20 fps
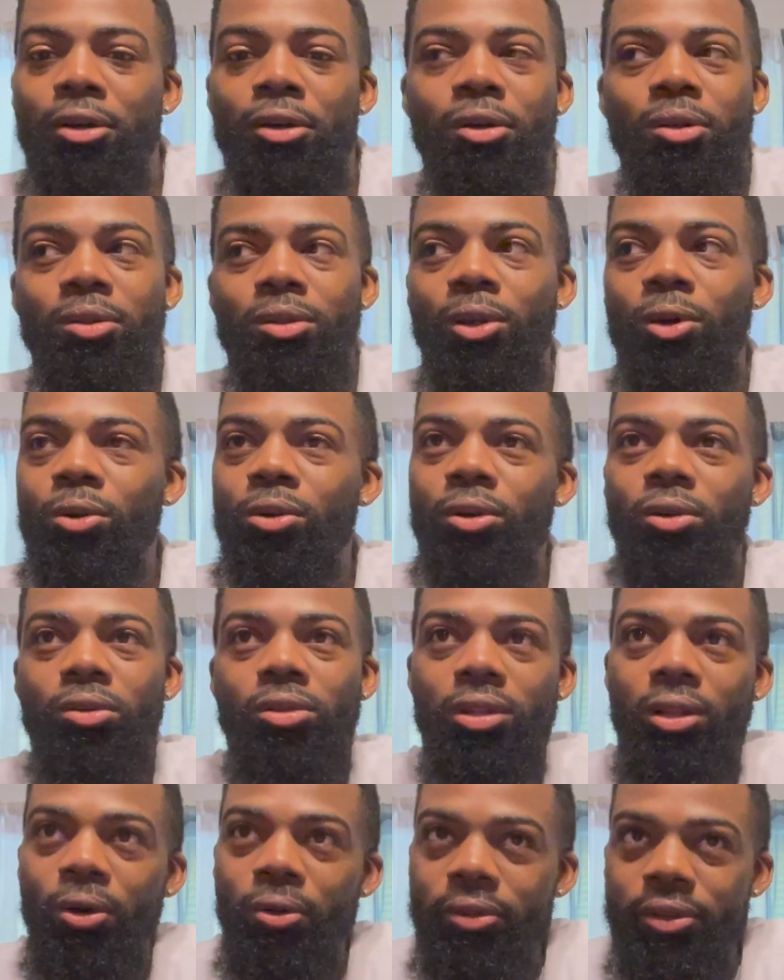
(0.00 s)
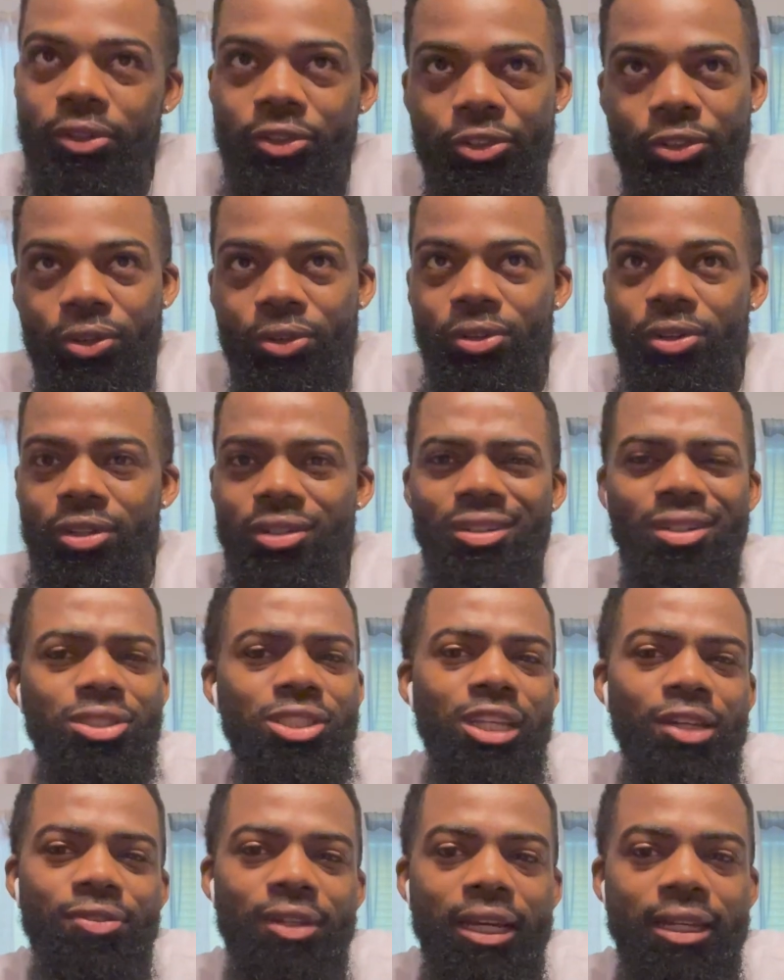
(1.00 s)
local clothing store, you know,
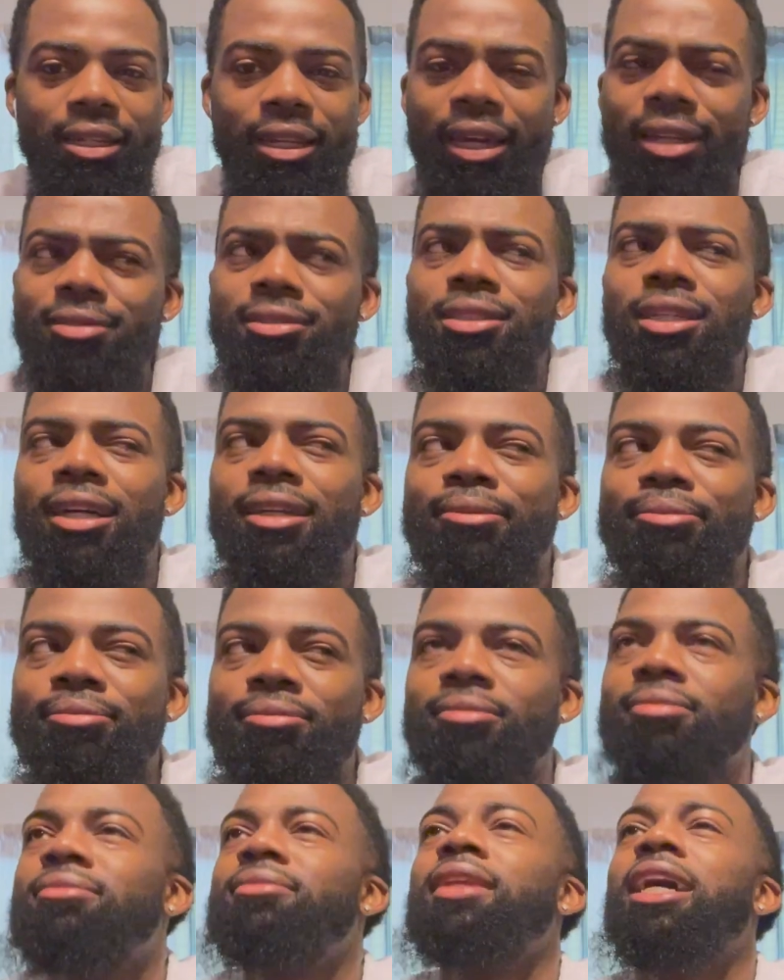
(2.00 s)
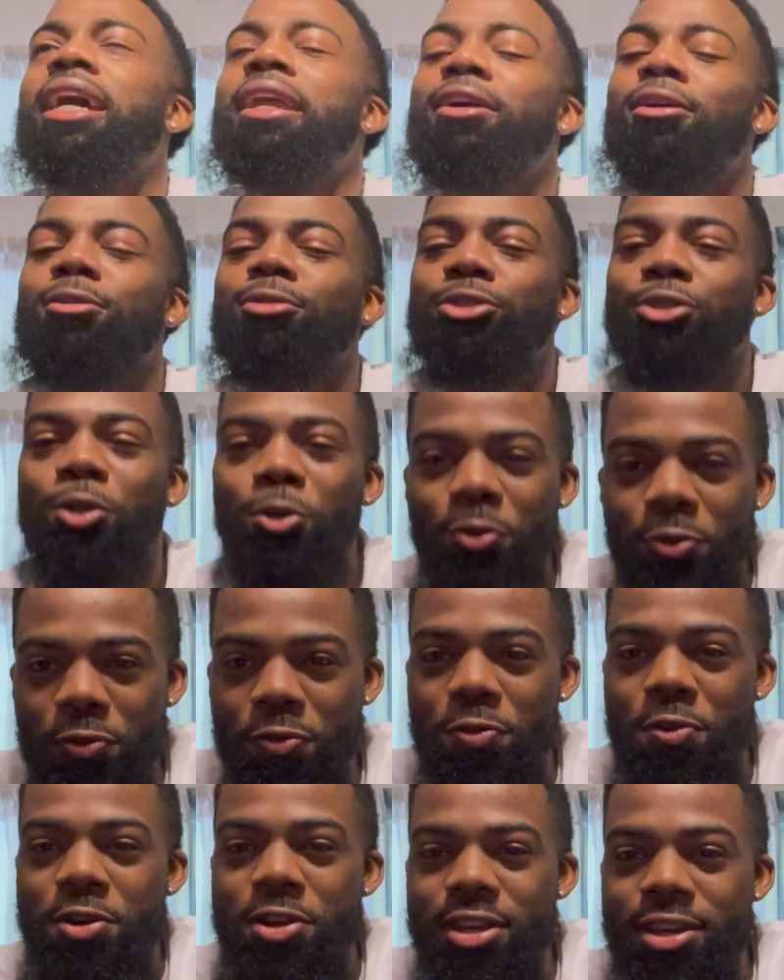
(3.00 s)
stuff like that. And it was like, I didn't go to school for
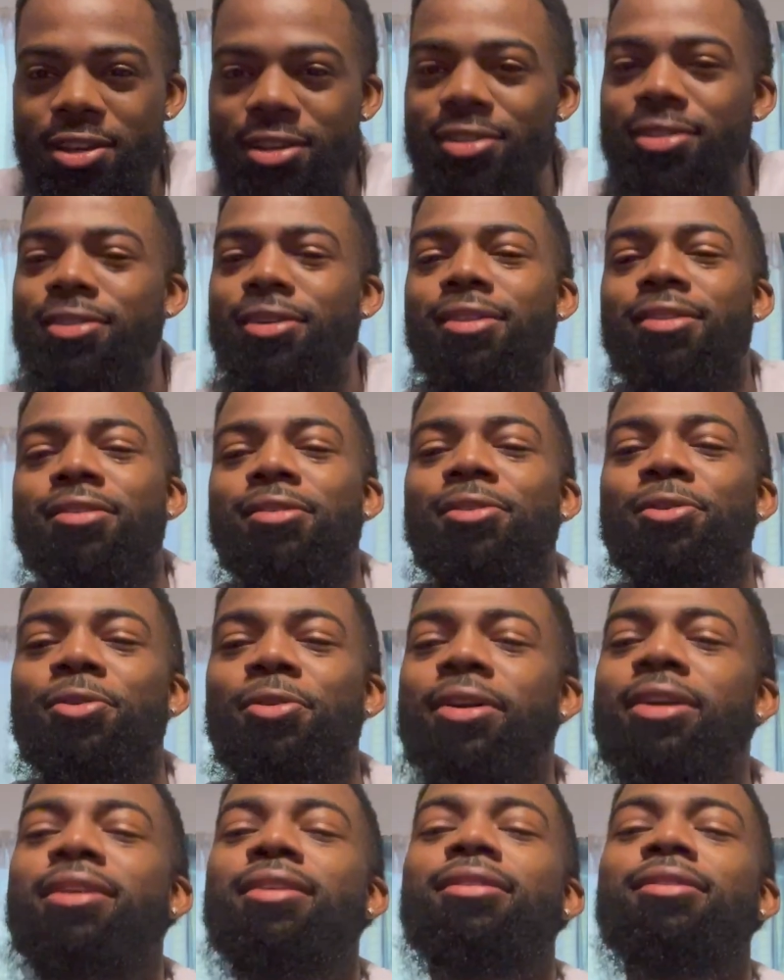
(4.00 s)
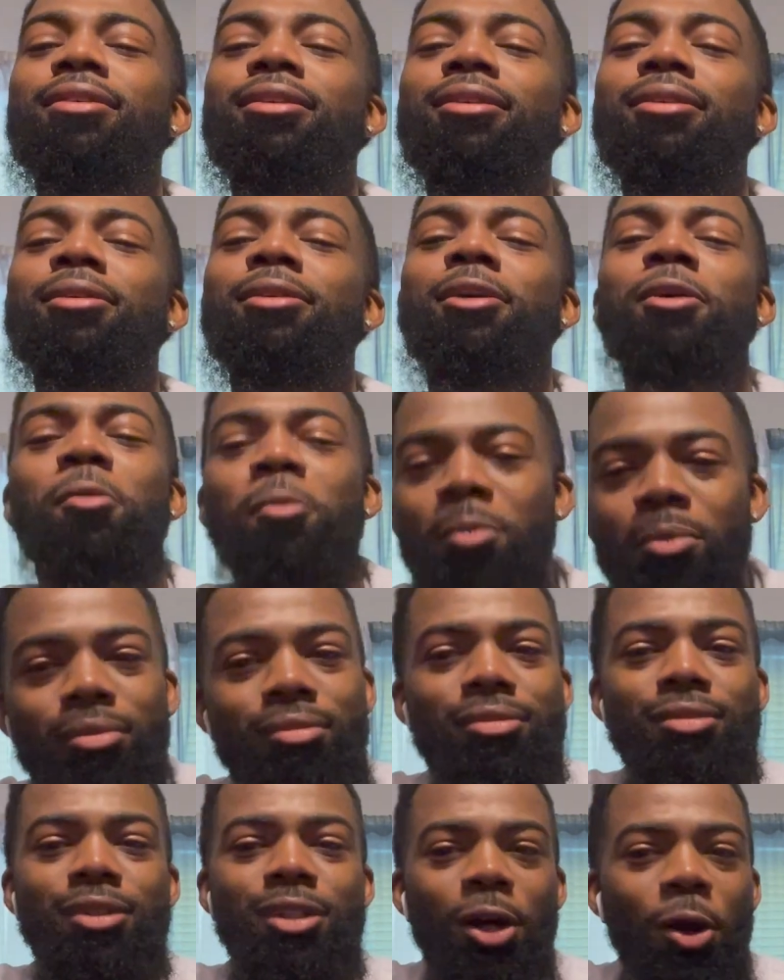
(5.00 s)
4 years to get a degree to,
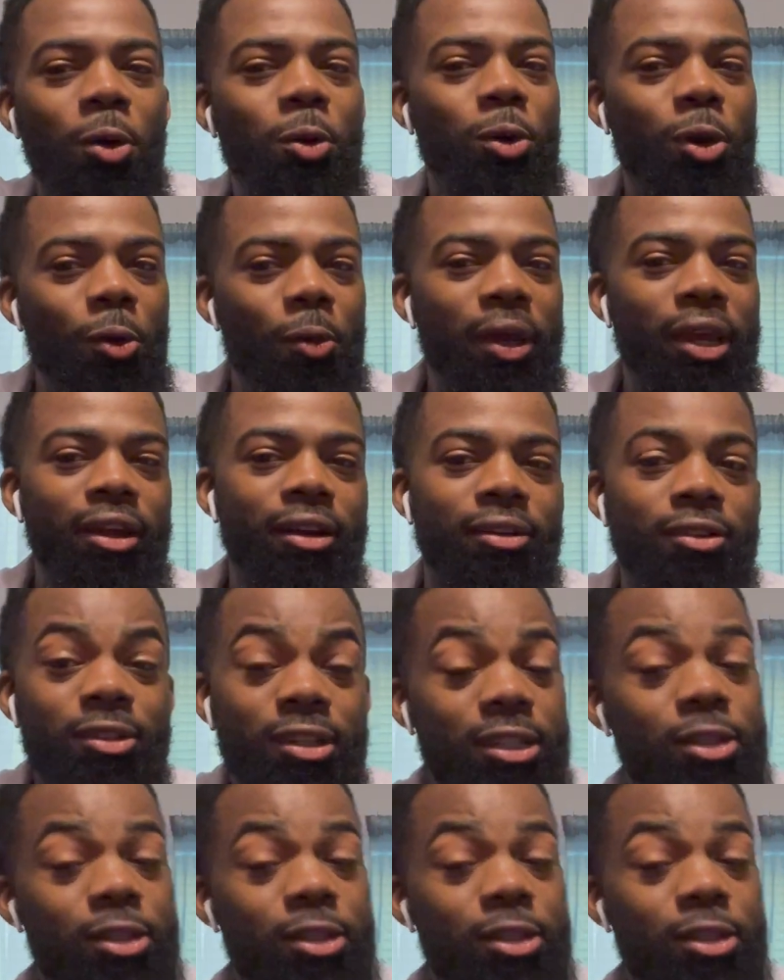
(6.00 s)
you know, go here.